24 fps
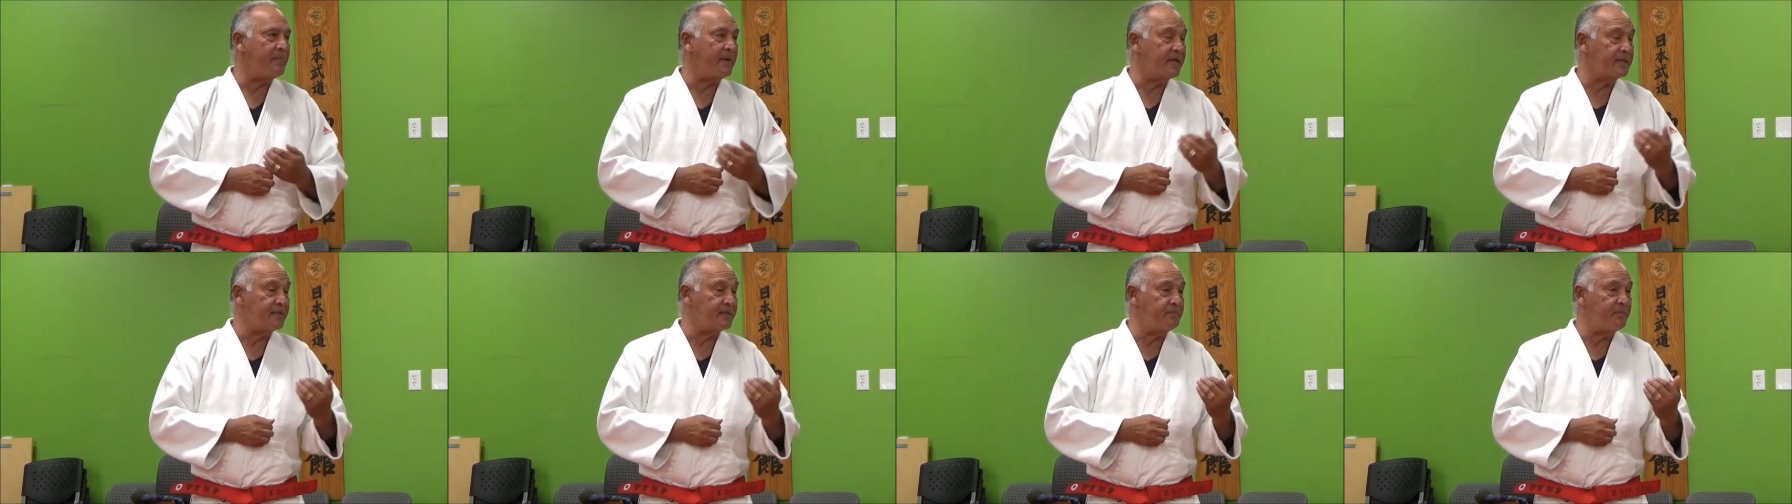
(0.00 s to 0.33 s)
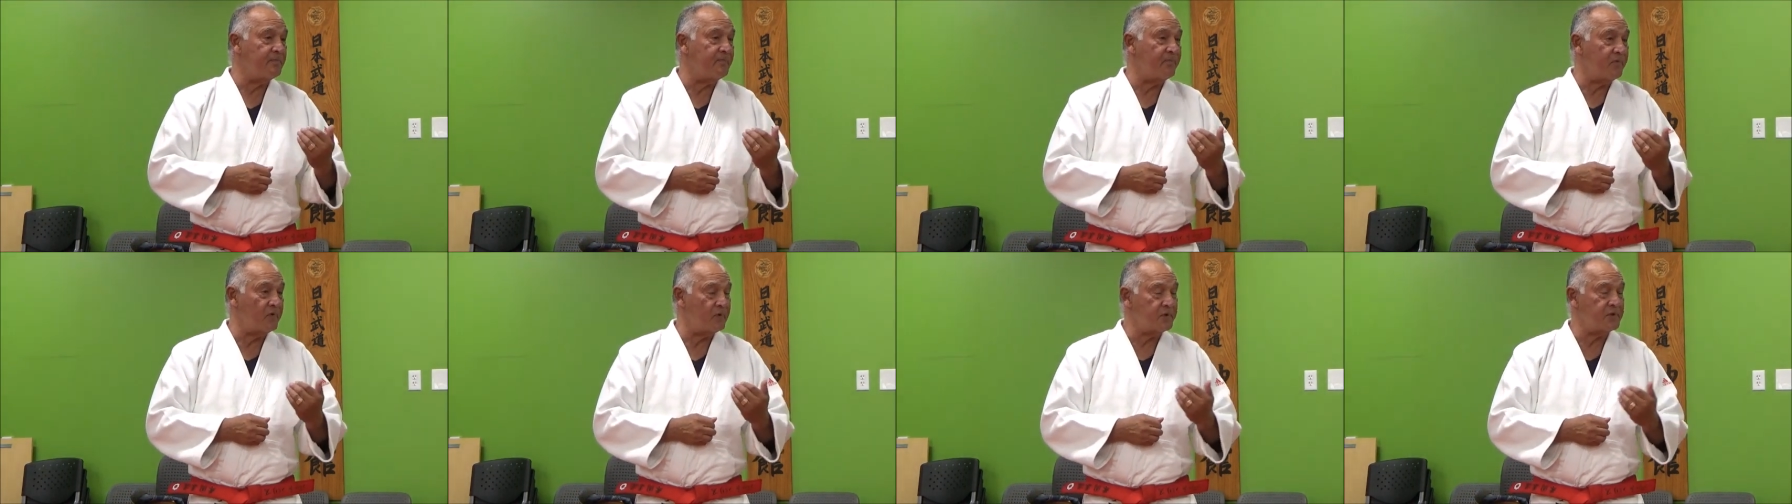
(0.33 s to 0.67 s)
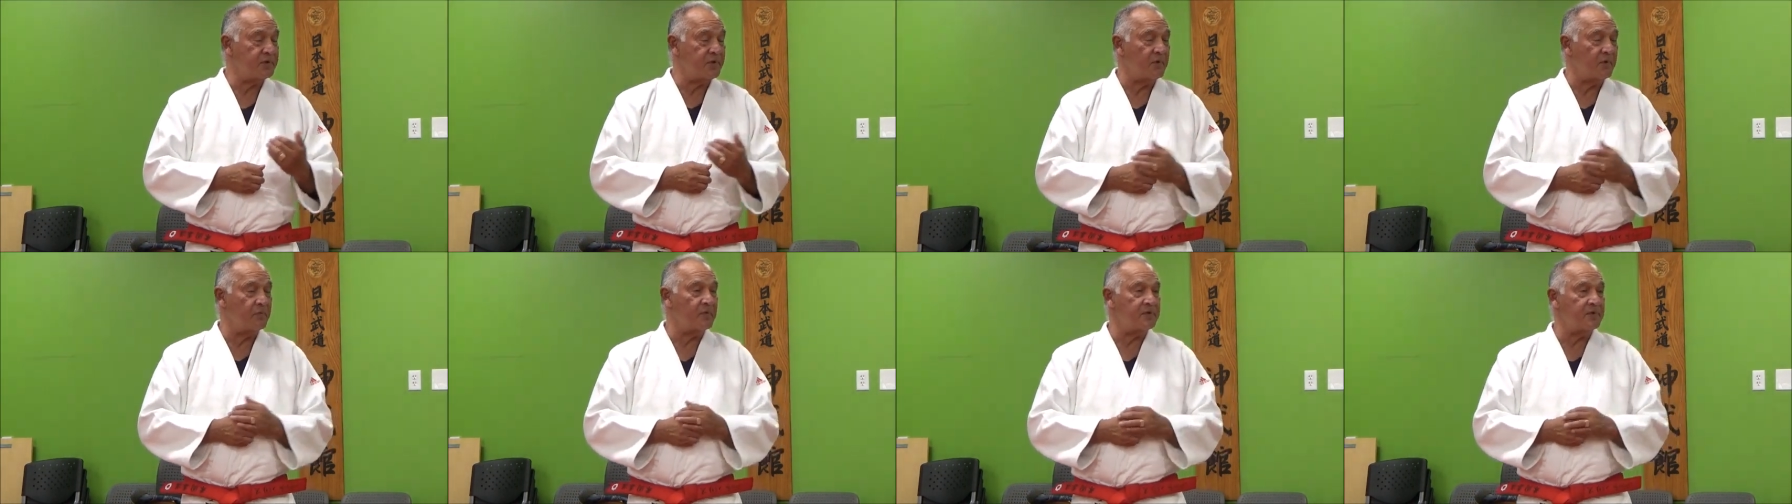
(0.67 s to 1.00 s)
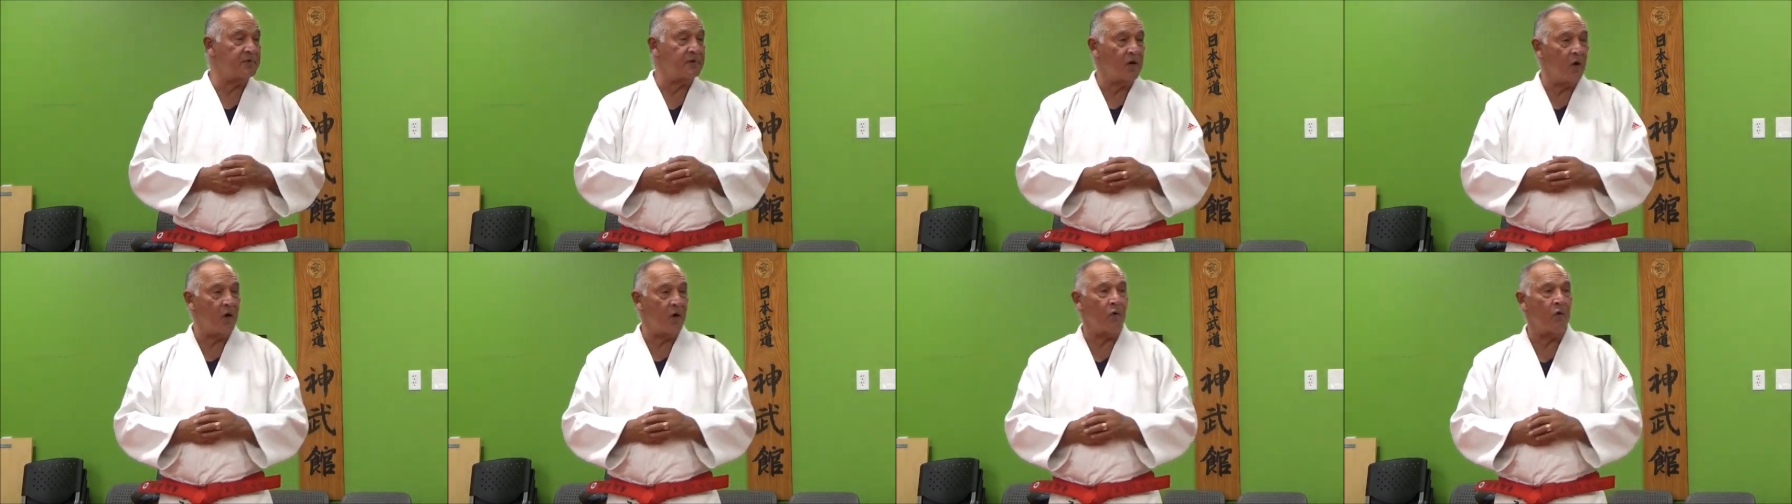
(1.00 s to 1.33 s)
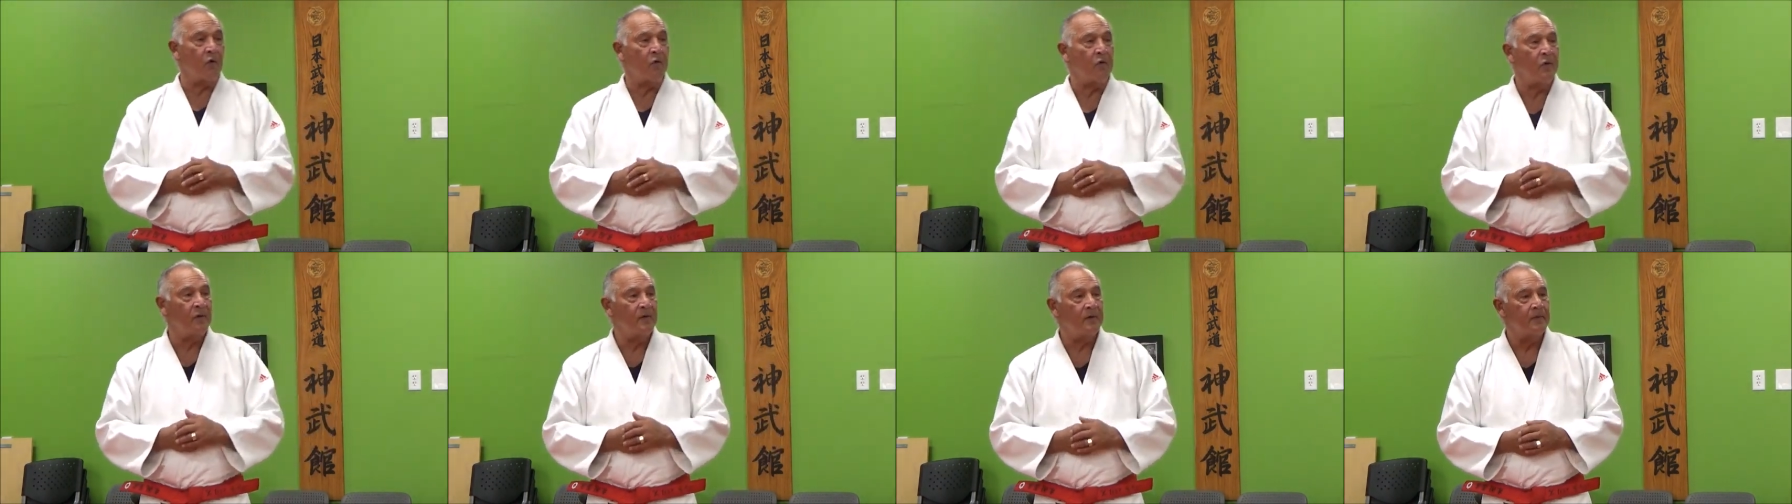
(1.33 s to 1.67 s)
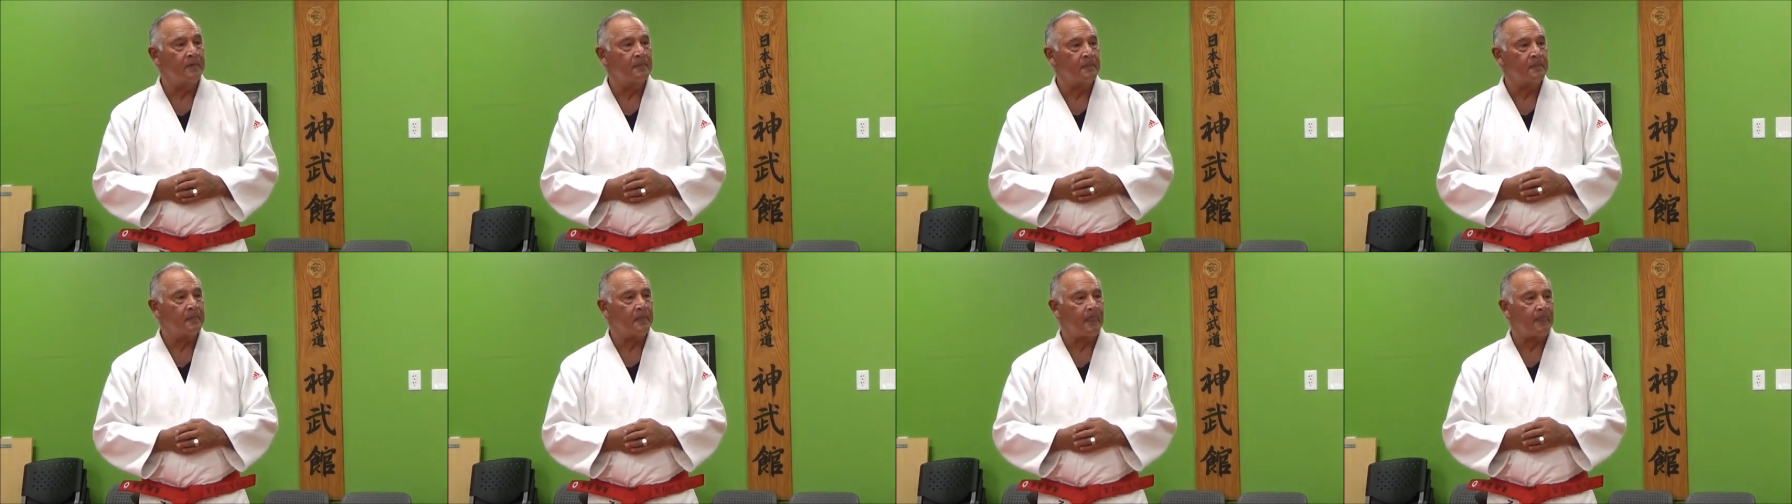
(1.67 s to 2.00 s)
His first son was Go,
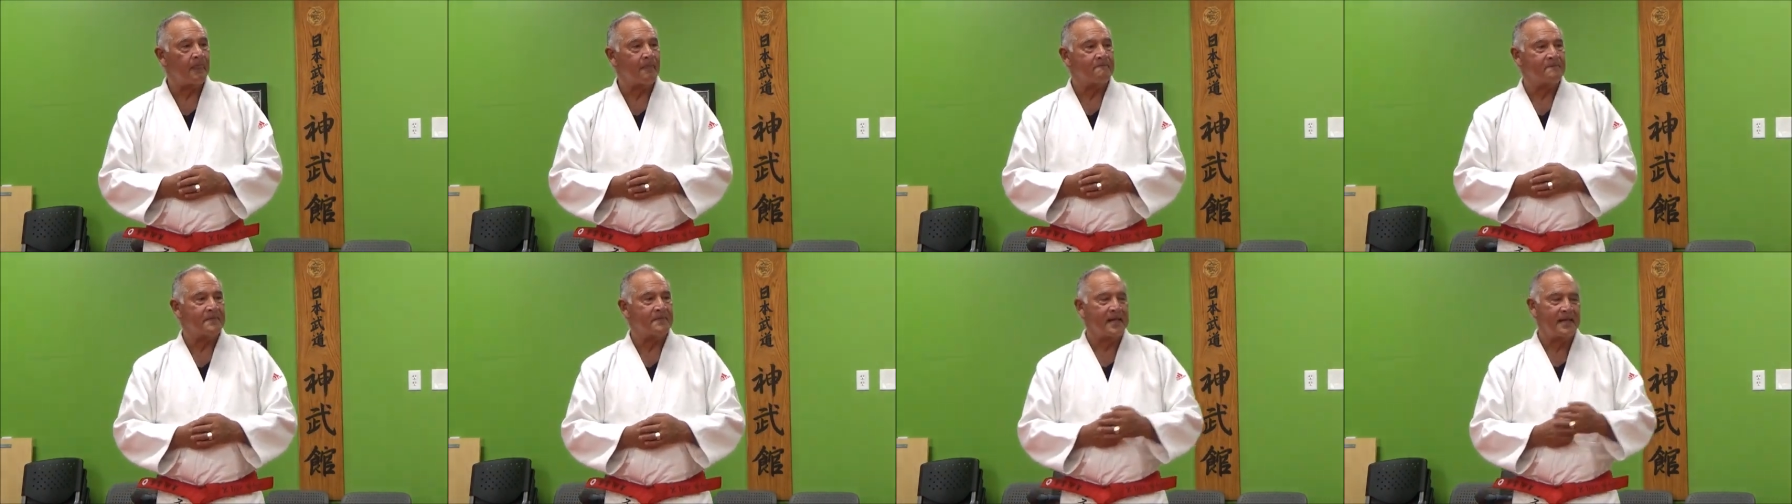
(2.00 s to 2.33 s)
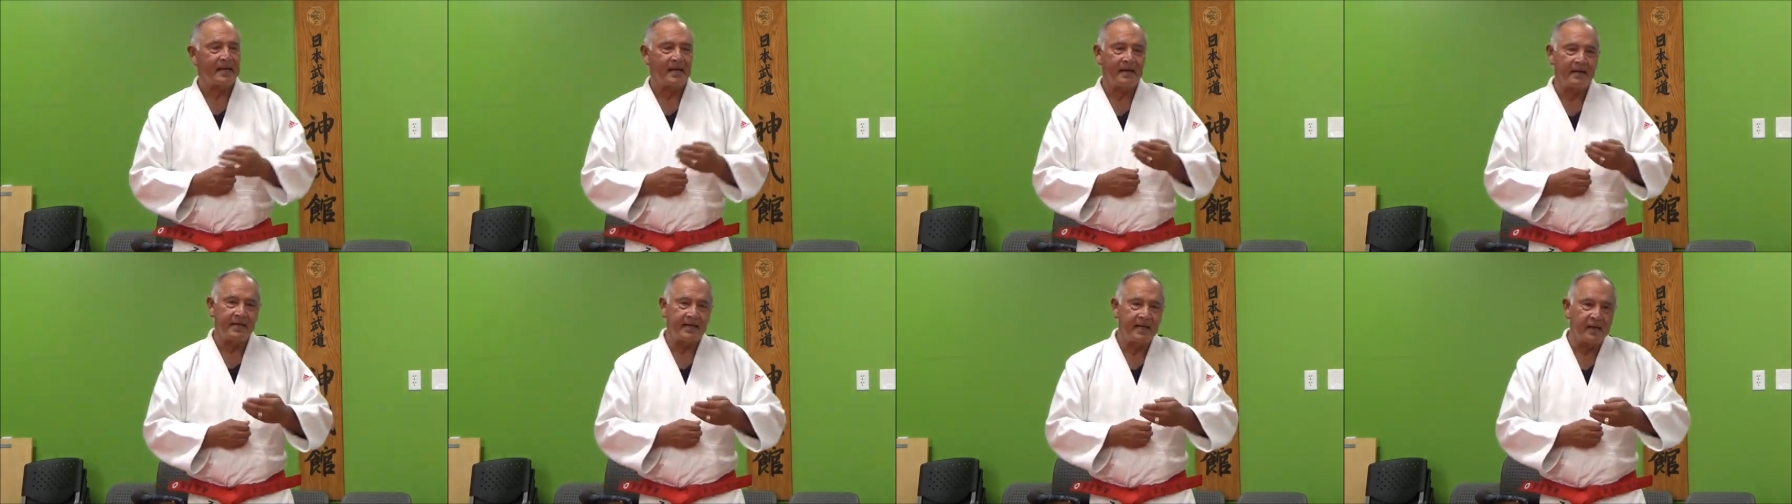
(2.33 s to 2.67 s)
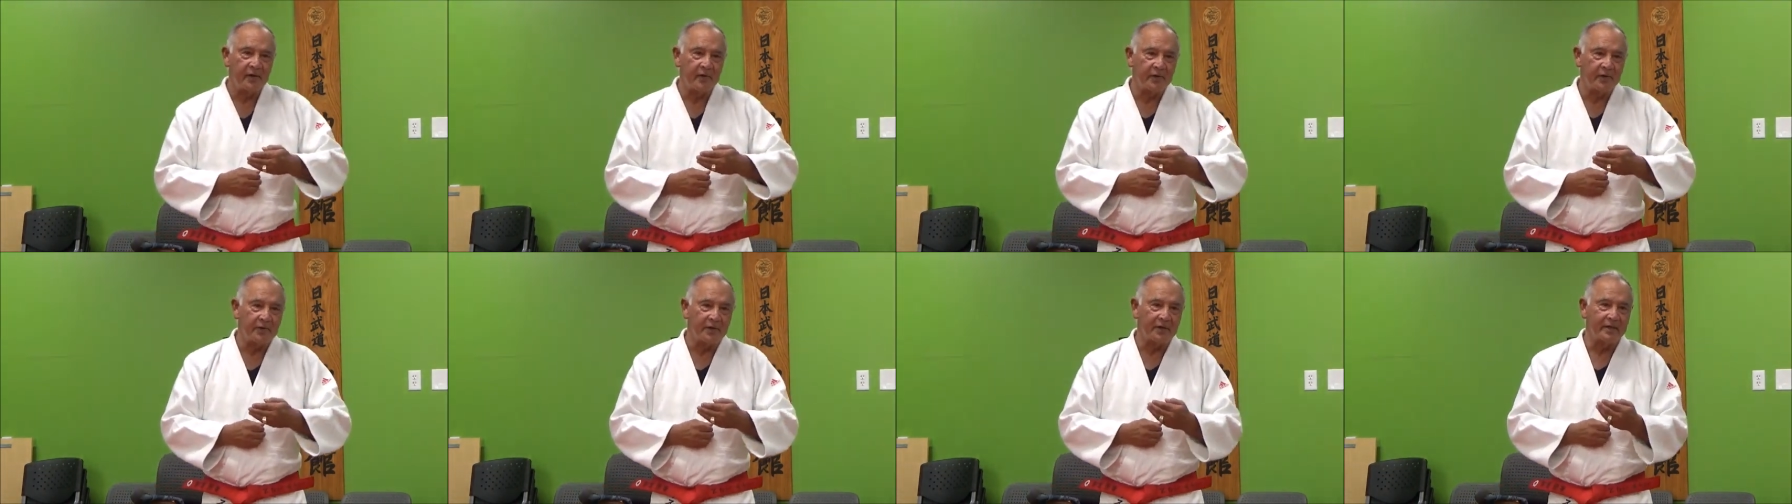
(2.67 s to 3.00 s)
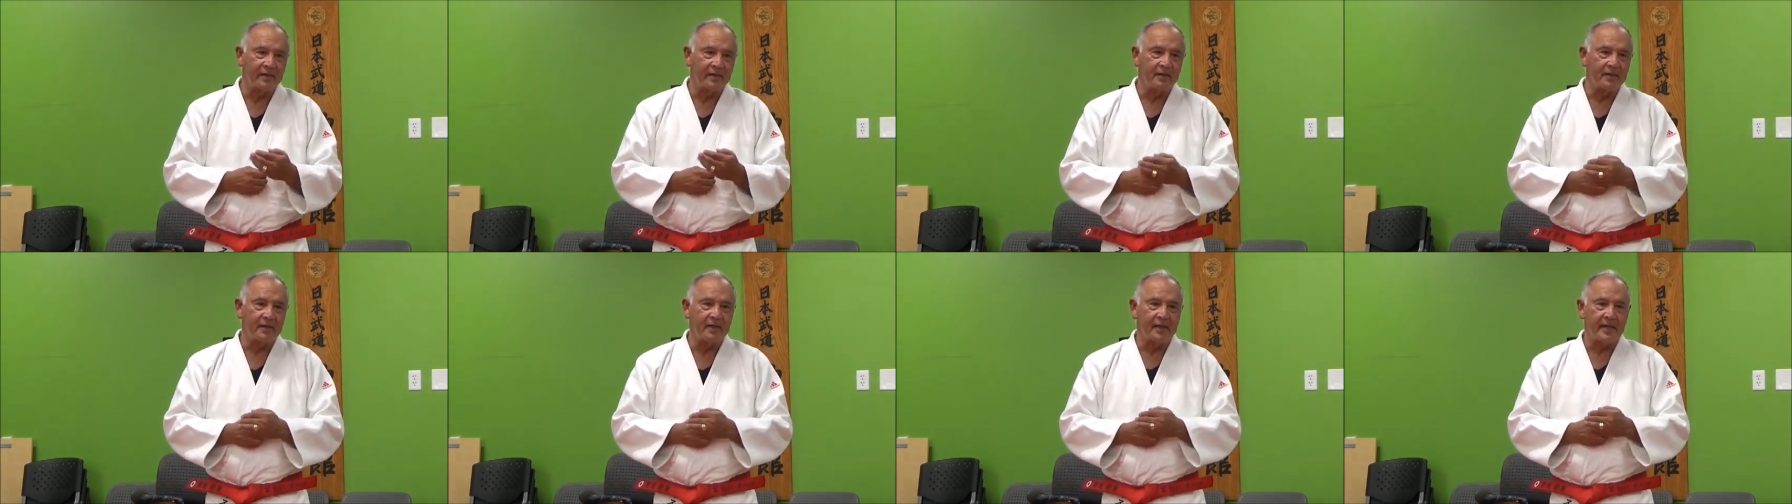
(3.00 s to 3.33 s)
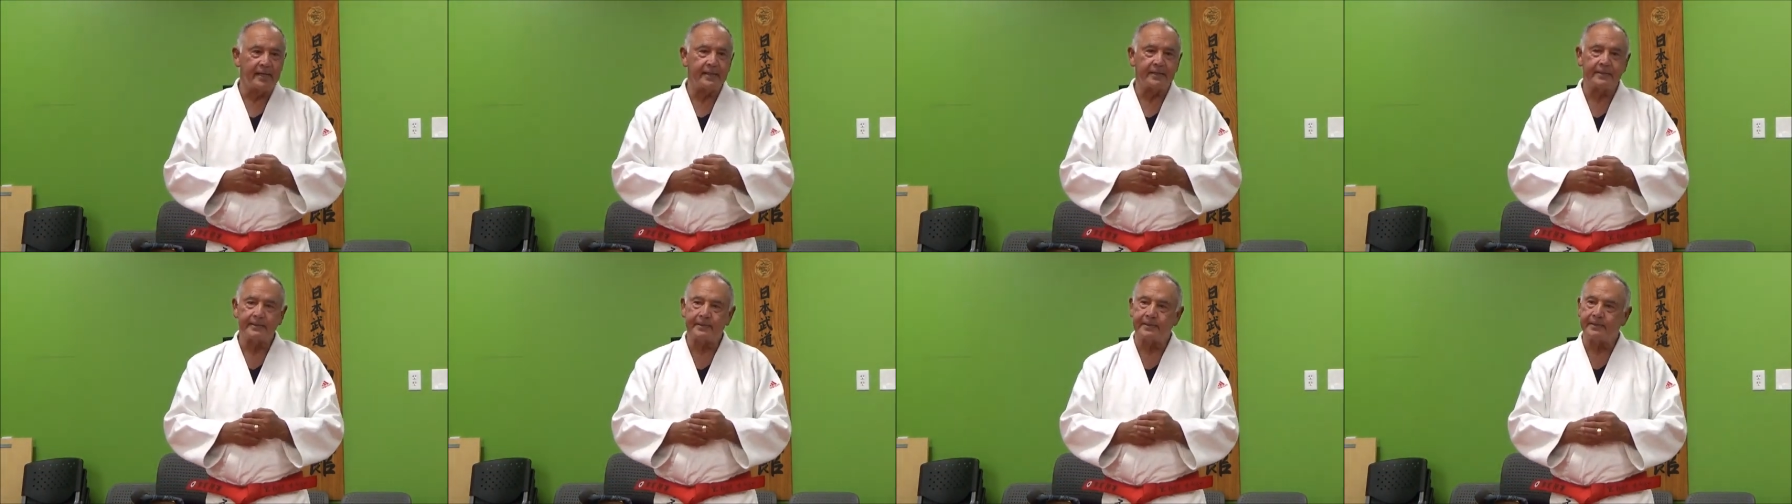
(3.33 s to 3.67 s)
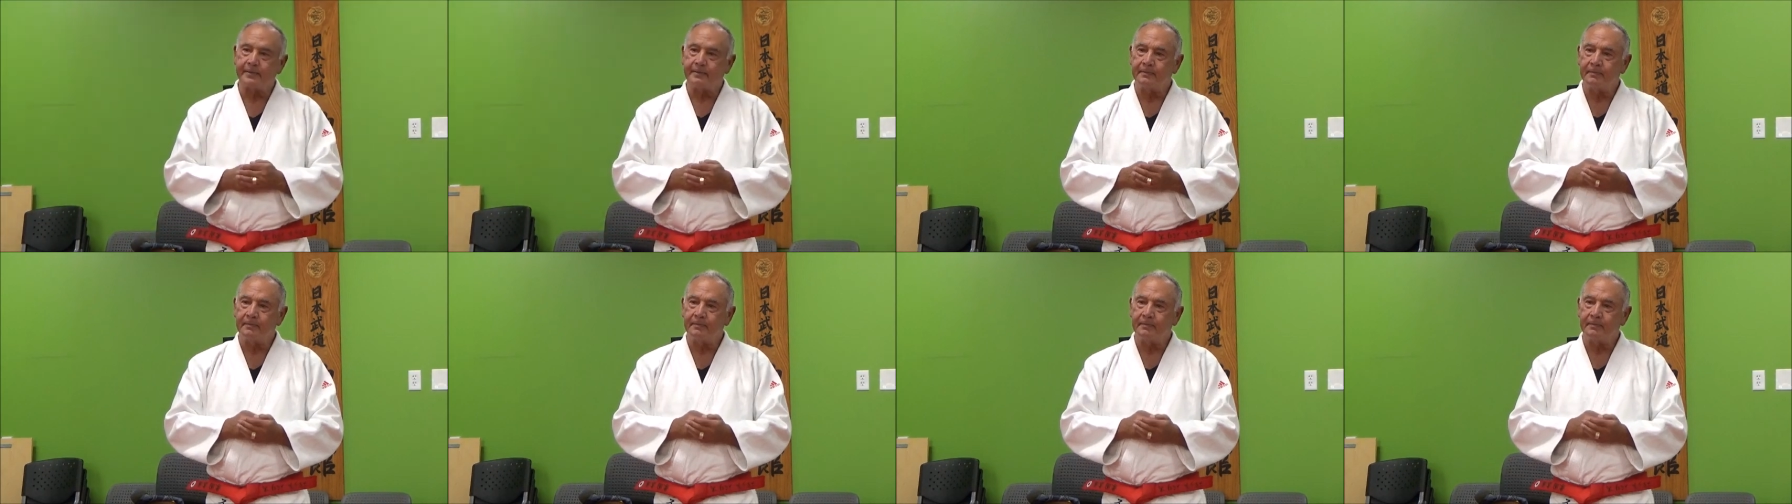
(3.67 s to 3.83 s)
and I carried the little guy, and I